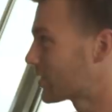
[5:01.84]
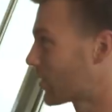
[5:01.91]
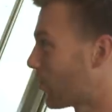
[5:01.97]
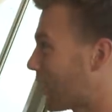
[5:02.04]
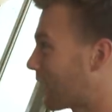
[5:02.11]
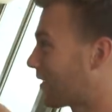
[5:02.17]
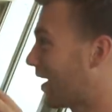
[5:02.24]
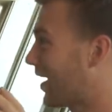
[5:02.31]
So
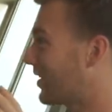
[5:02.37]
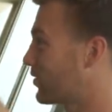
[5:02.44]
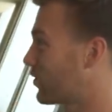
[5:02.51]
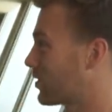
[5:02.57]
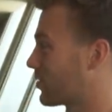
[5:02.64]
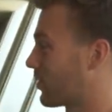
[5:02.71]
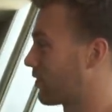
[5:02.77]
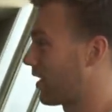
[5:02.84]
we had the
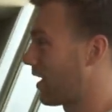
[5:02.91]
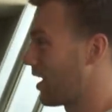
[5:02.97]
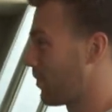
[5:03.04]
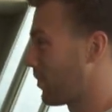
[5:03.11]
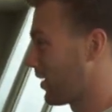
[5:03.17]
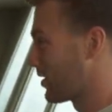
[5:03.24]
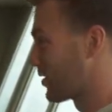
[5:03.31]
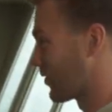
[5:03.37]
entrance of the
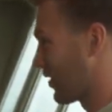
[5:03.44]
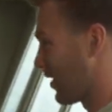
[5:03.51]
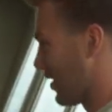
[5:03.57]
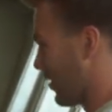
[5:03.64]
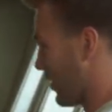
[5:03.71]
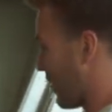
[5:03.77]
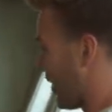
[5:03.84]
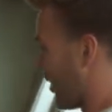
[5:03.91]
airplanes over
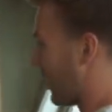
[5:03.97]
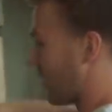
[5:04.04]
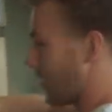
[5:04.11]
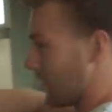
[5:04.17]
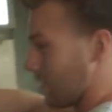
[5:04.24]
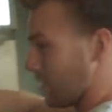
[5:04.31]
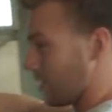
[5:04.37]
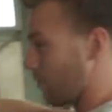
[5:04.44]
here
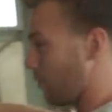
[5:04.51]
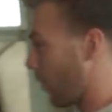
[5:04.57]
the